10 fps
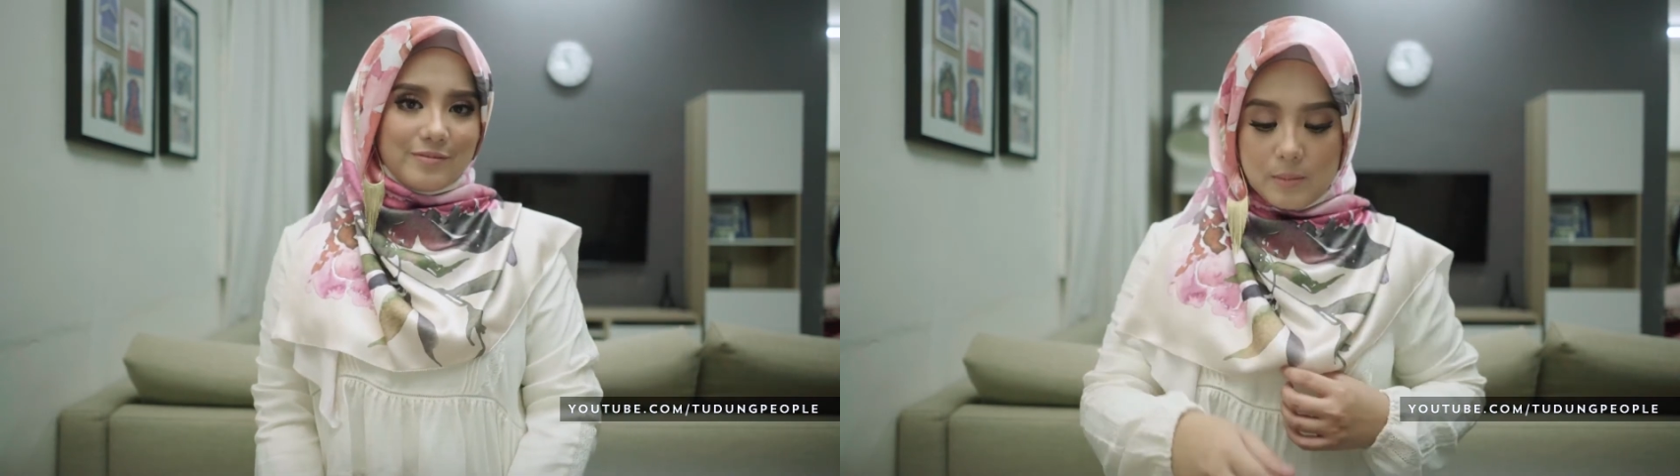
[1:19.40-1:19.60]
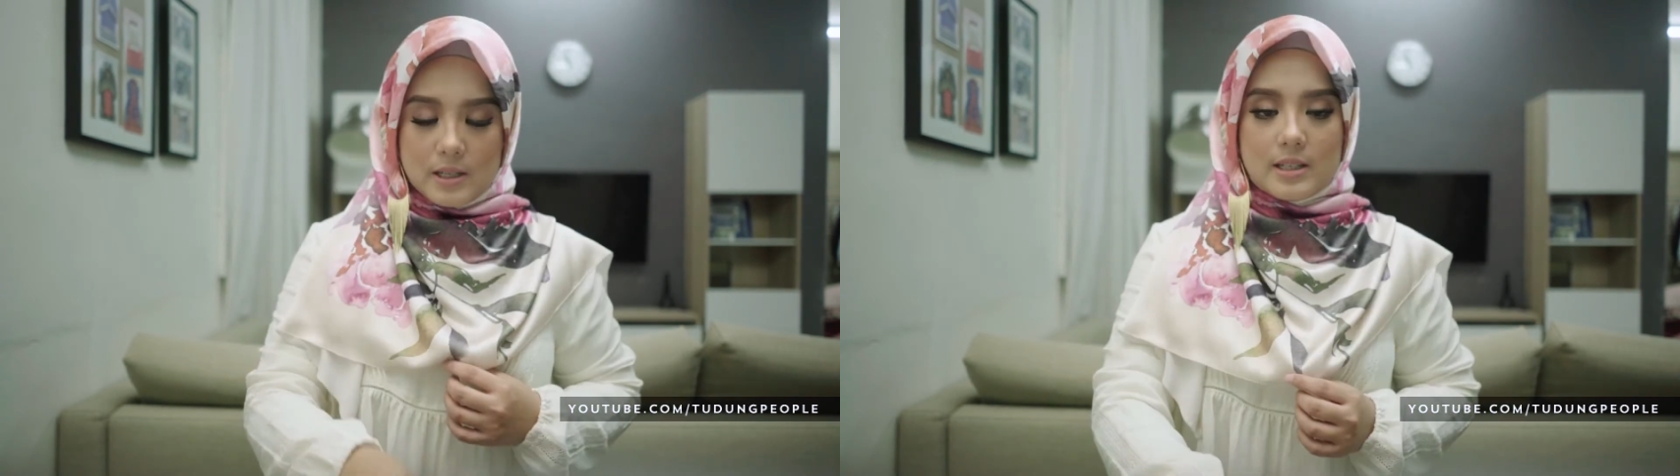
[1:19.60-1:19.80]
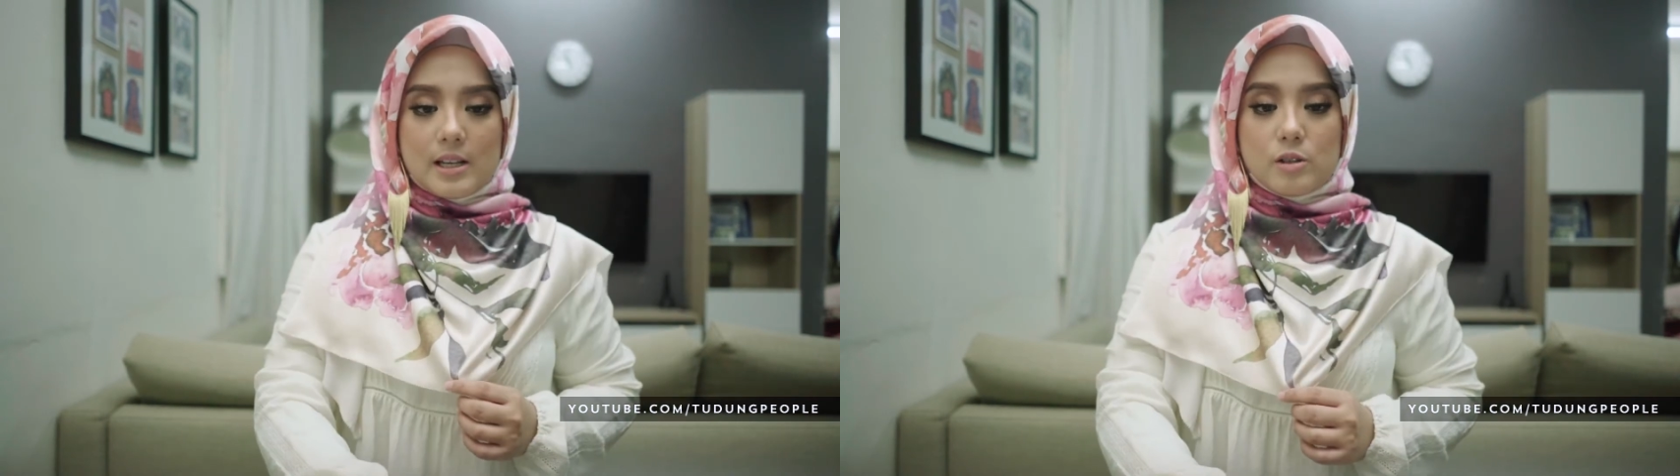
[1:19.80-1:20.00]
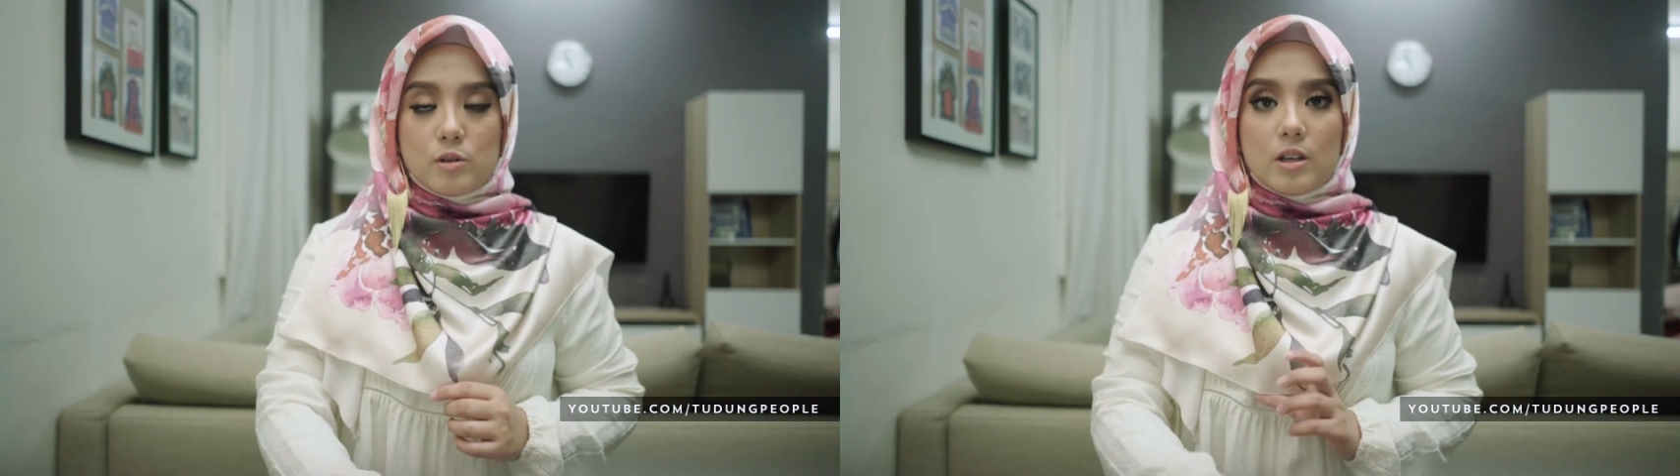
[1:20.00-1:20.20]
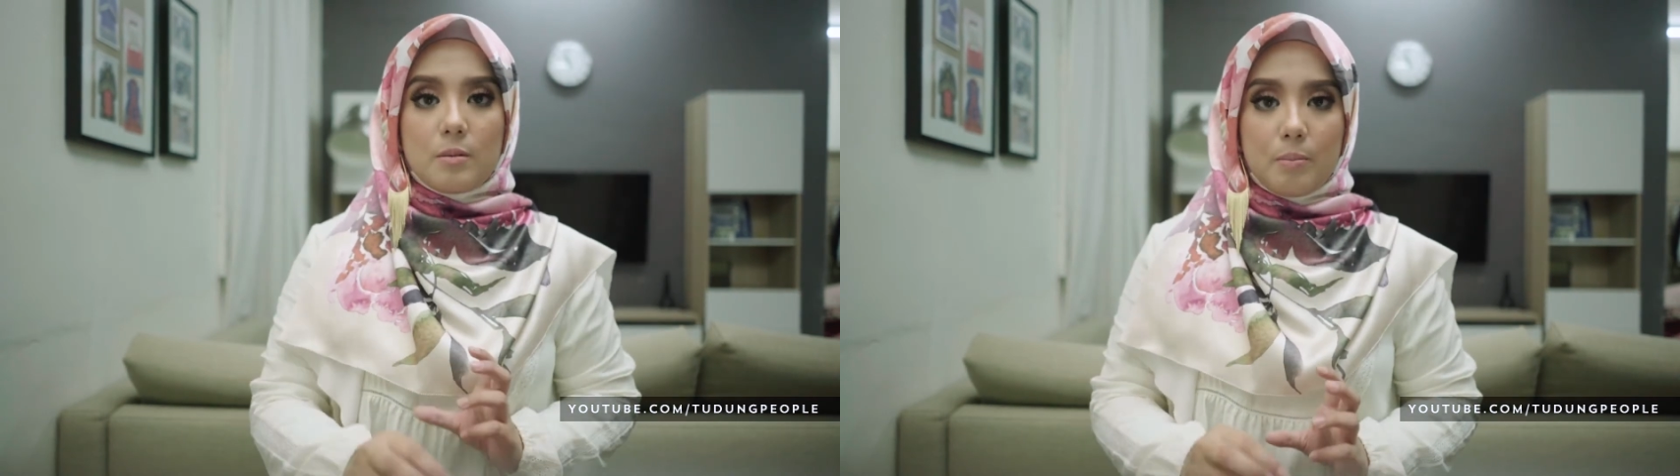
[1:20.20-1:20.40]
Besides
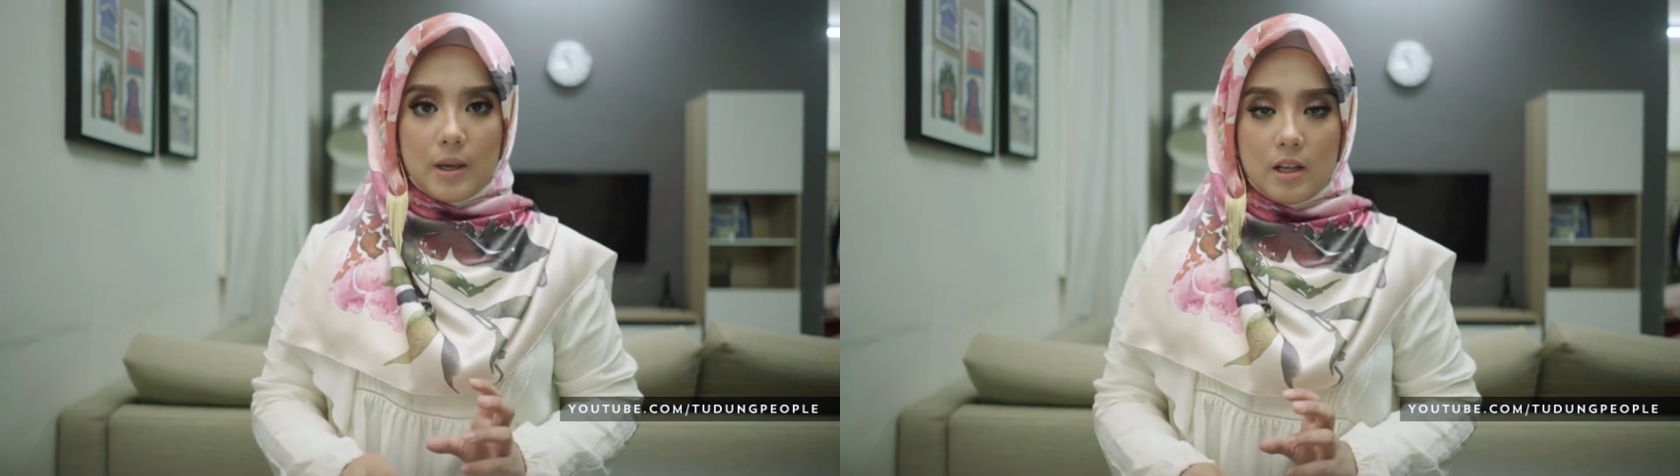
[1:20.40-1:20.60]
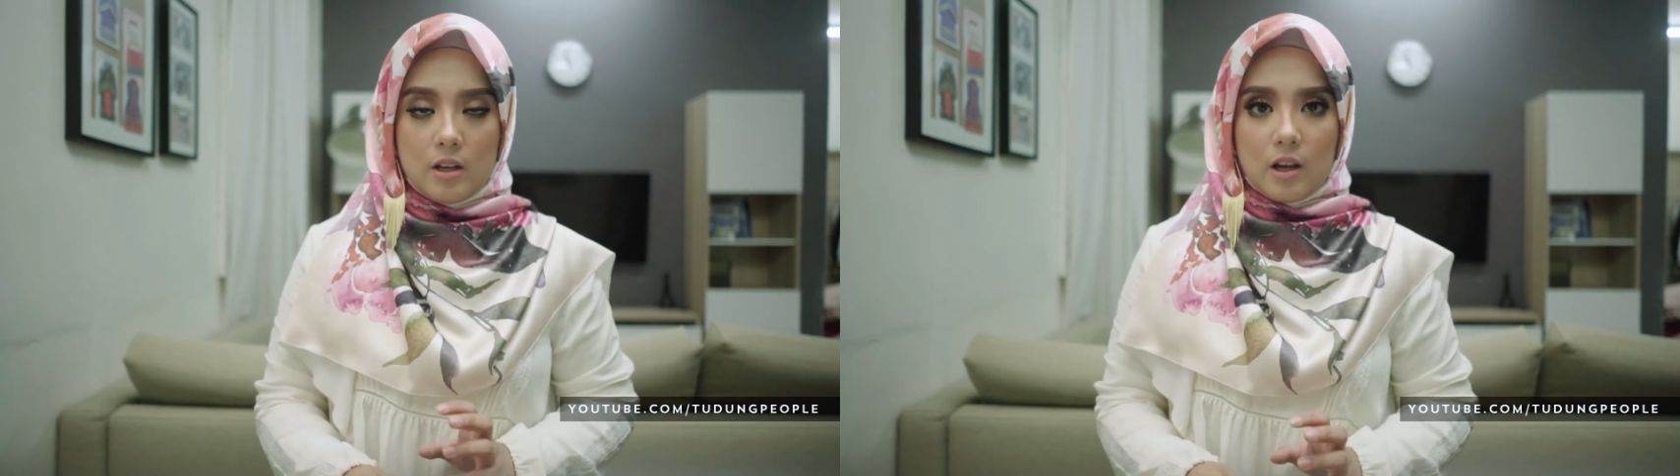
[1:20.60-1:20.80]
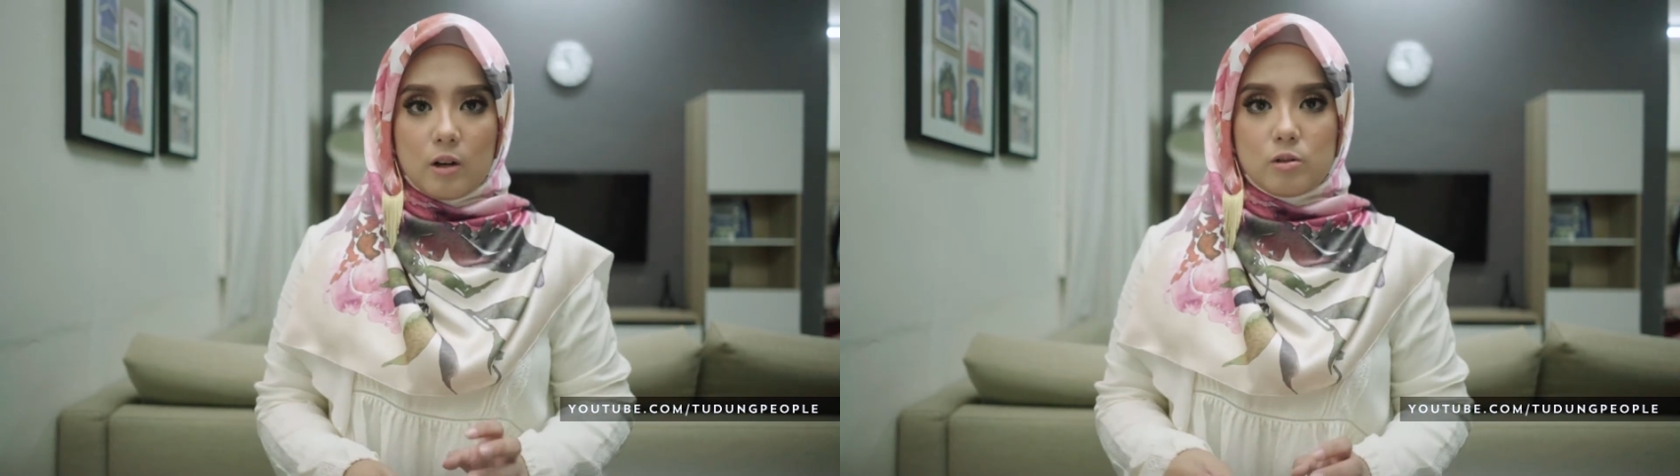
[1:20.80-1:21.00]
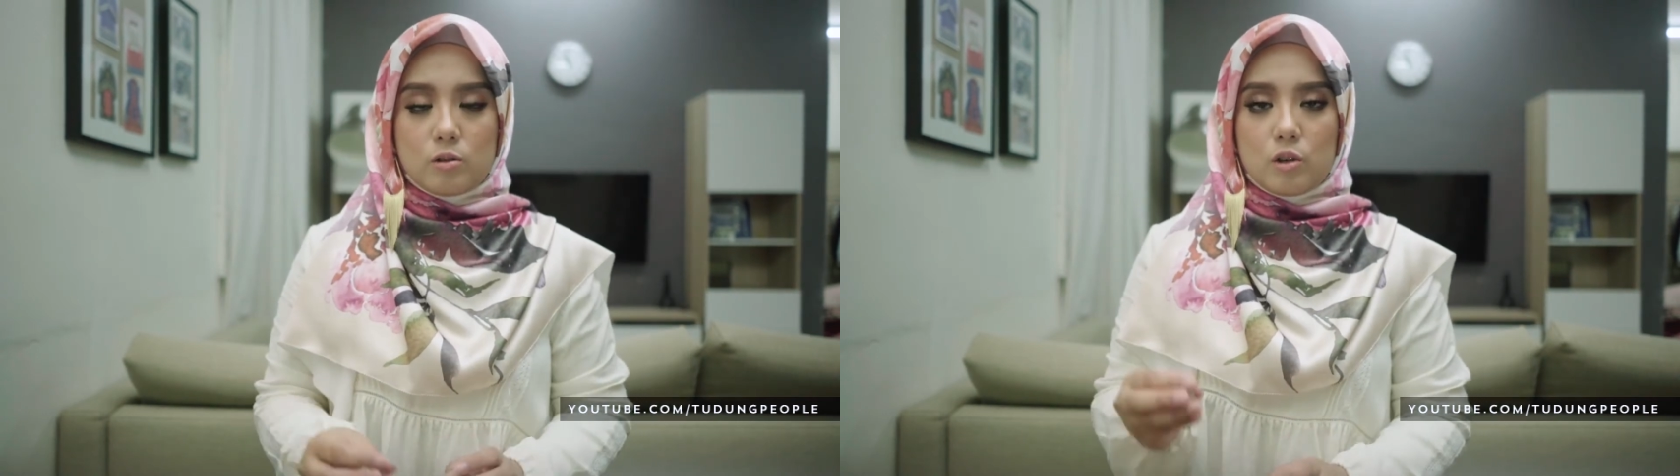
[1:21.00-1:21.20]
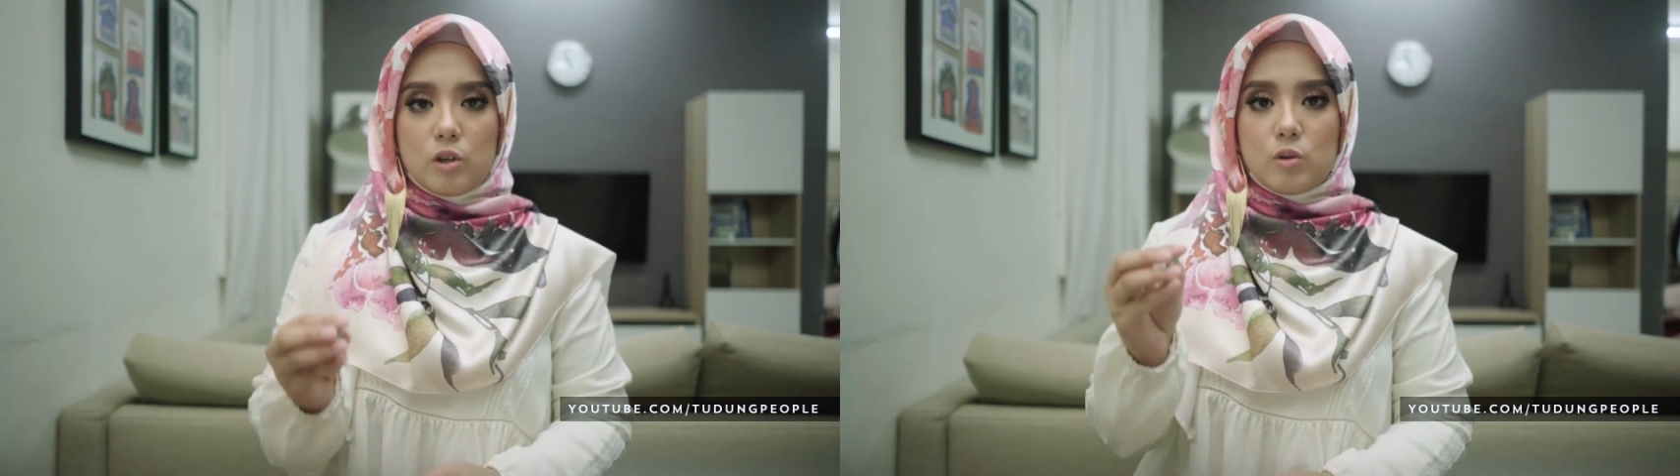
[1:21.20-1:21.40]
using pin, you can
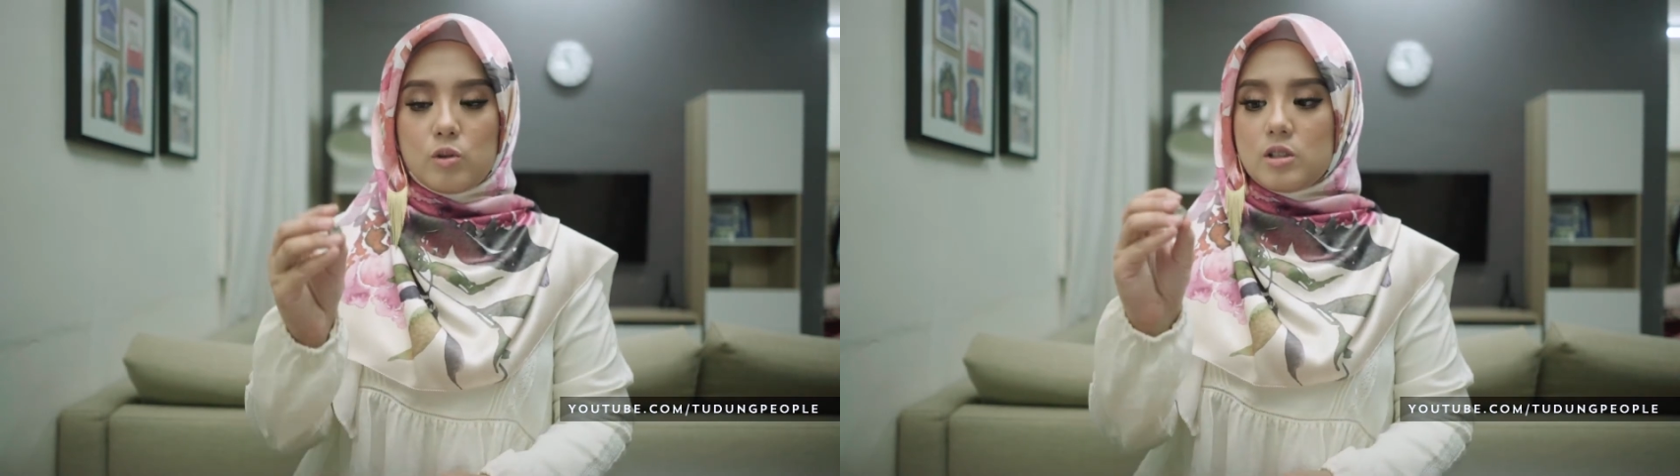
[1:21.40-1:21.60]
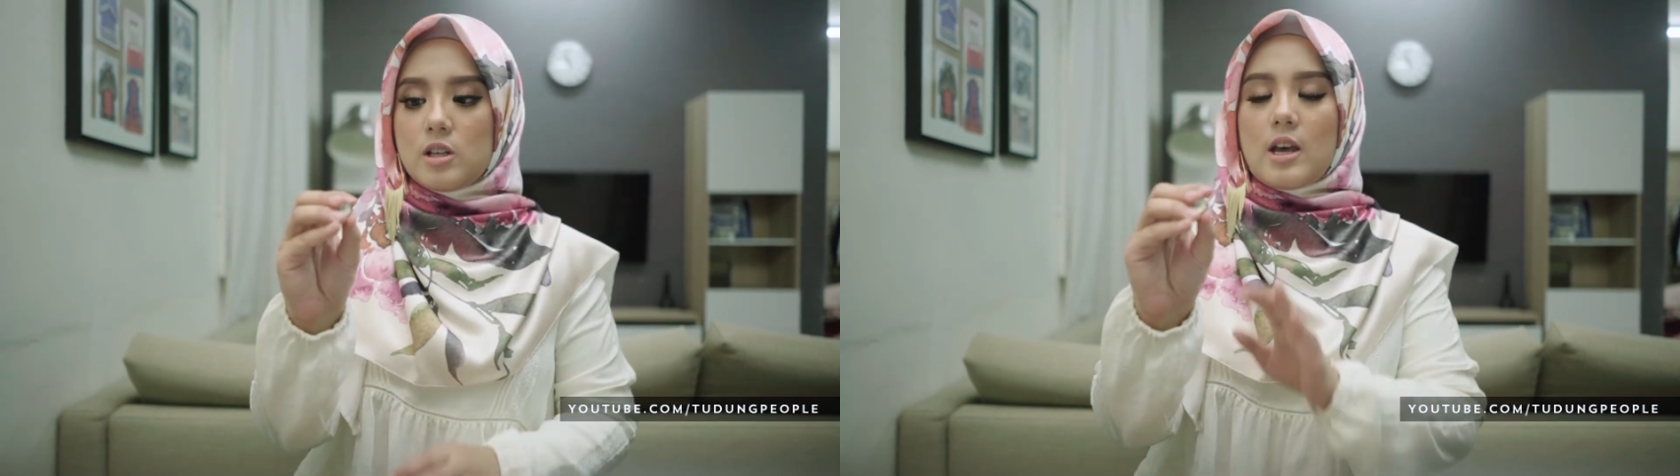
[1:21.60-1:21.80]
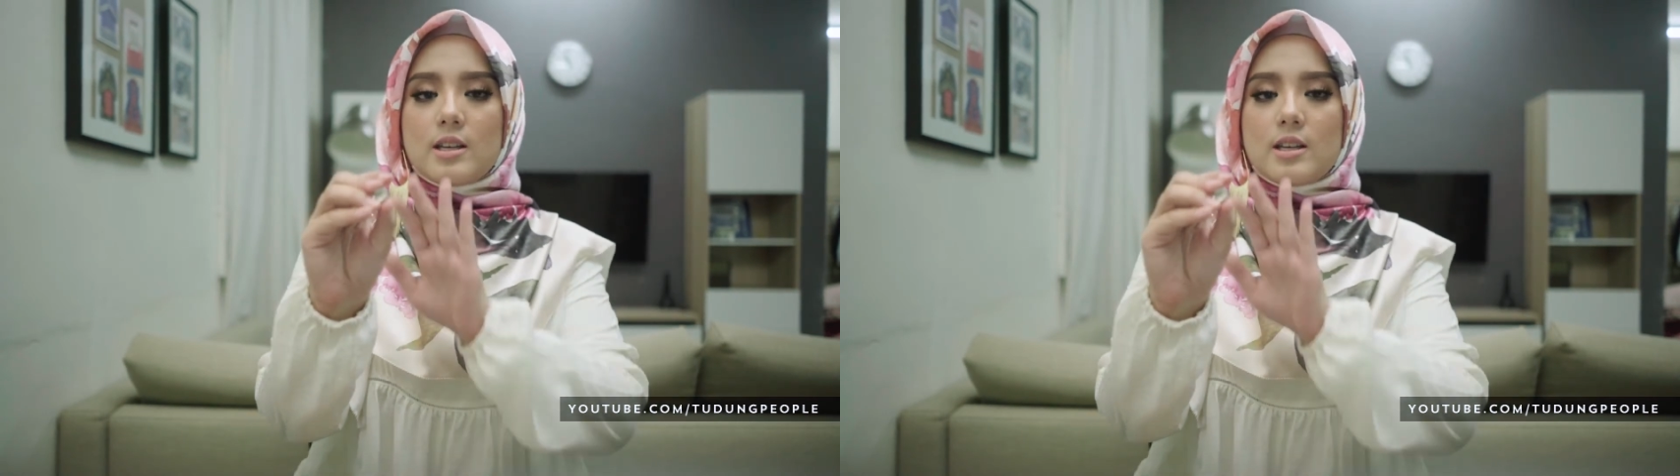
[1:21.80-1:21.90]
also use